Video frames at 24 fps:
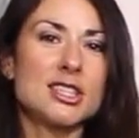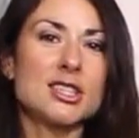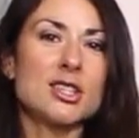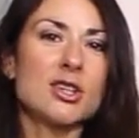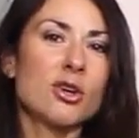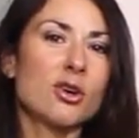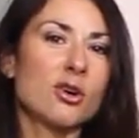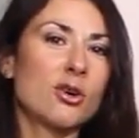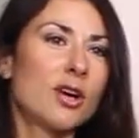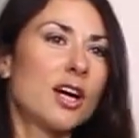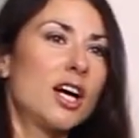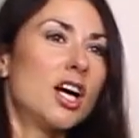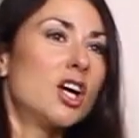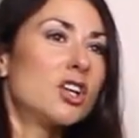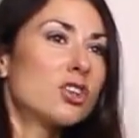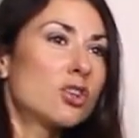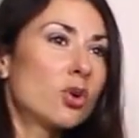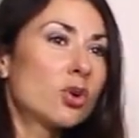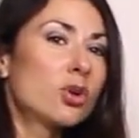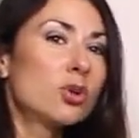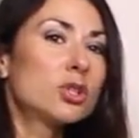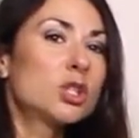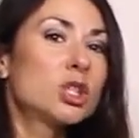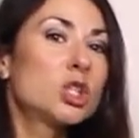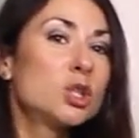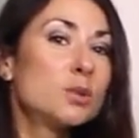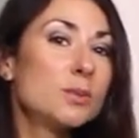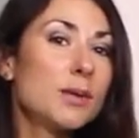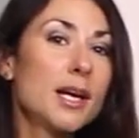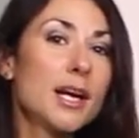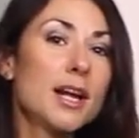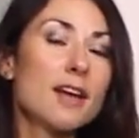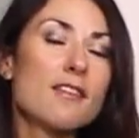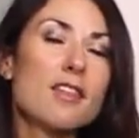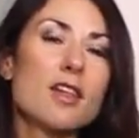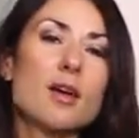so don't use too
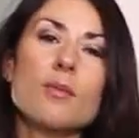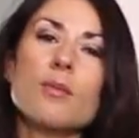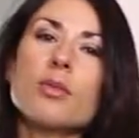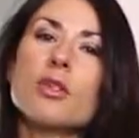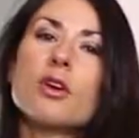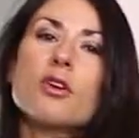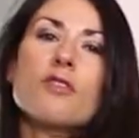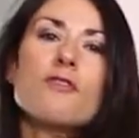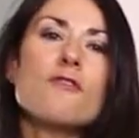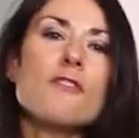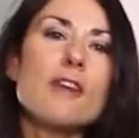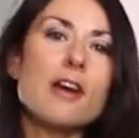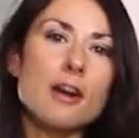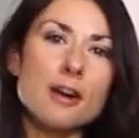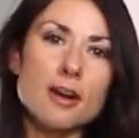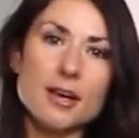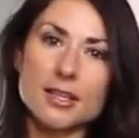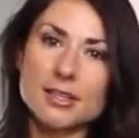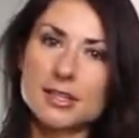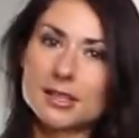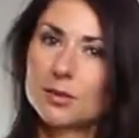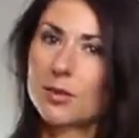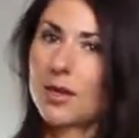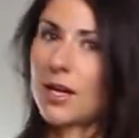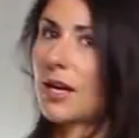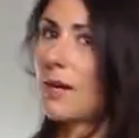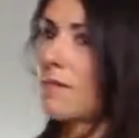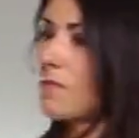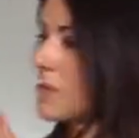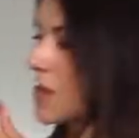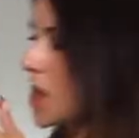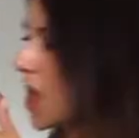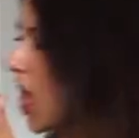many of them. They're very sweet.